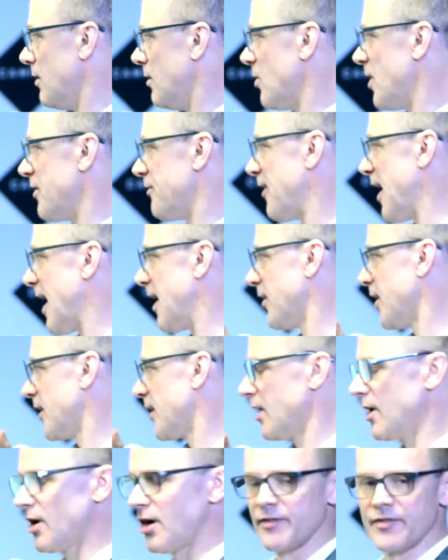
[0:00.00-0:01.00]
We found that a
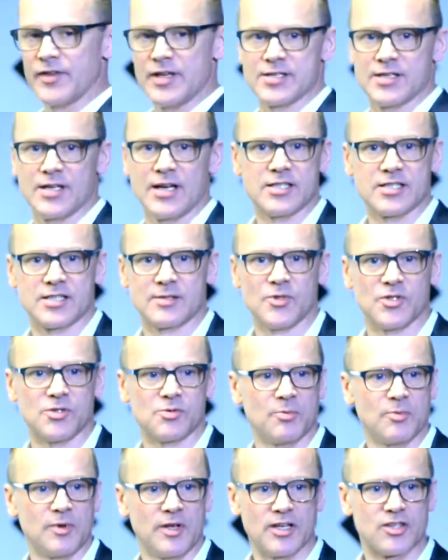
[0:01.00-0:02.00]
lot of these customers
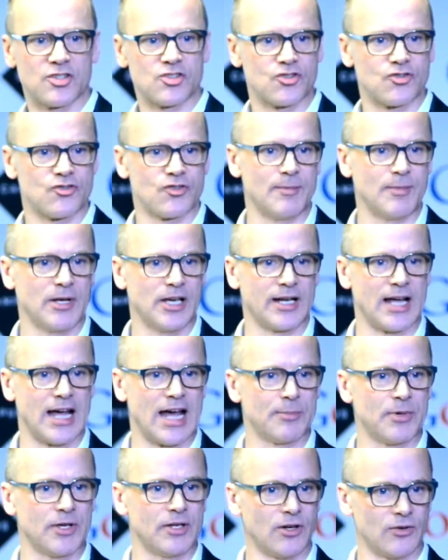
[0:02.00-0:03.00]
would be extremely
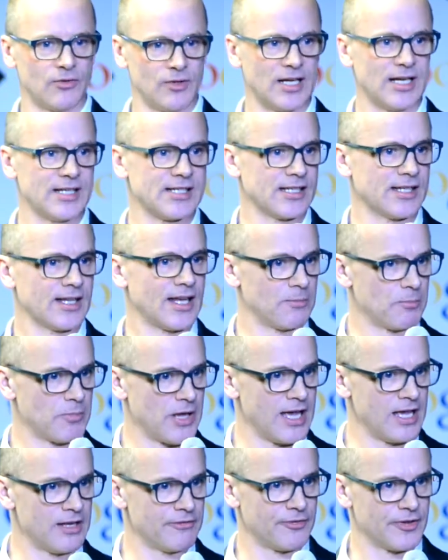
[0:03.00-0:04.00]
unhappy, not realizing they'd
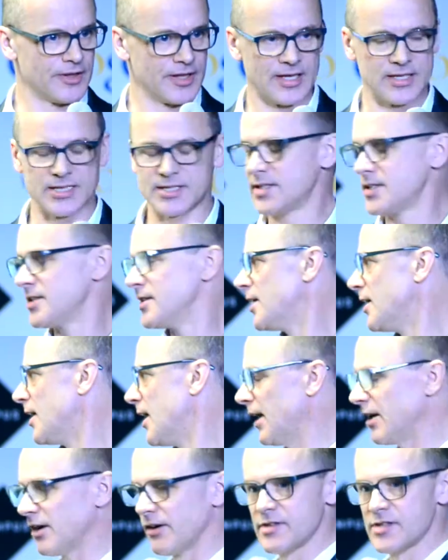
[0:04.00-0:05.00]
paid for this.
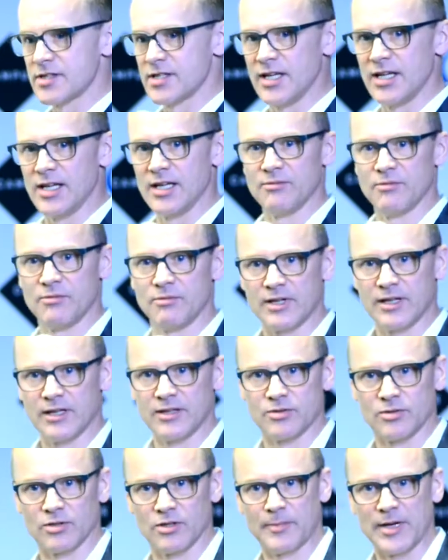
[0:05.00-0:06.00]
And obviously, when I
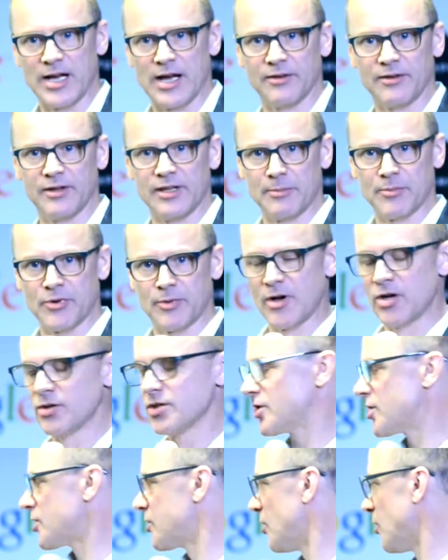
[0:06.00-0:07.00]
talk about Net
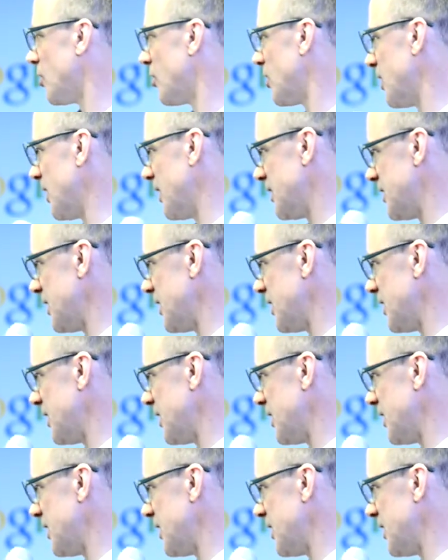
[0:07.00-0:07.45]
Promoter Score and